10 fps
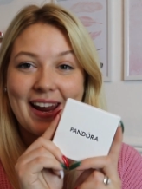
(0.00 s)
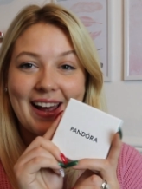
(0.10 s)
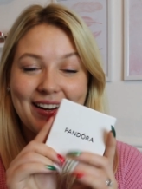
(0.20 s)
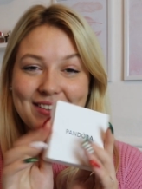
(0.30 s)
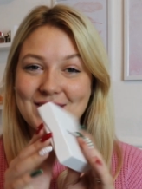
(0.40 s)
me
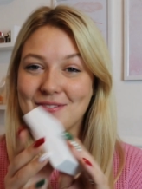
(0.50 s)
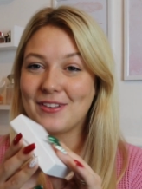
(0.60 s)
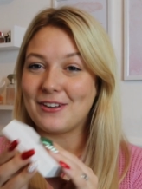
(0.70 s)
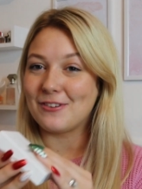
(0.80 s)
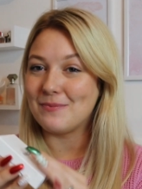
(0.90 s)
a little
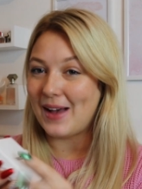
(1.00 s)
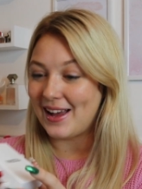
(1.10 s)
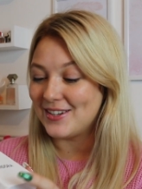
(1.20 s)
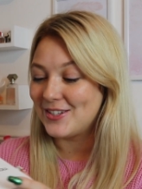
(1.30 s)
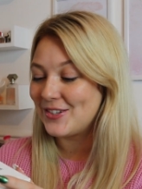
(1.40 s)
something from
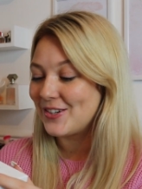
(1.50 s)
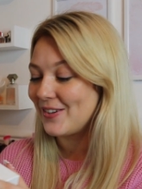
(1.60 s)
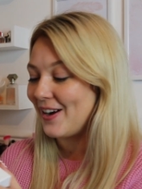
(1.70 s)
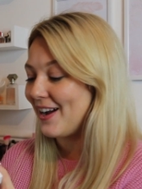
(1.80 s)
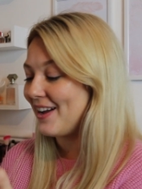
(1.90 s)

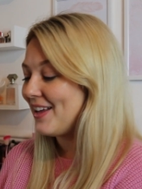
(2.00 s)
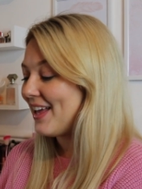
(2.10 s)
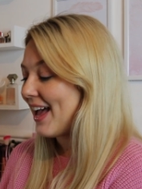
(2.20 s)
Pandora,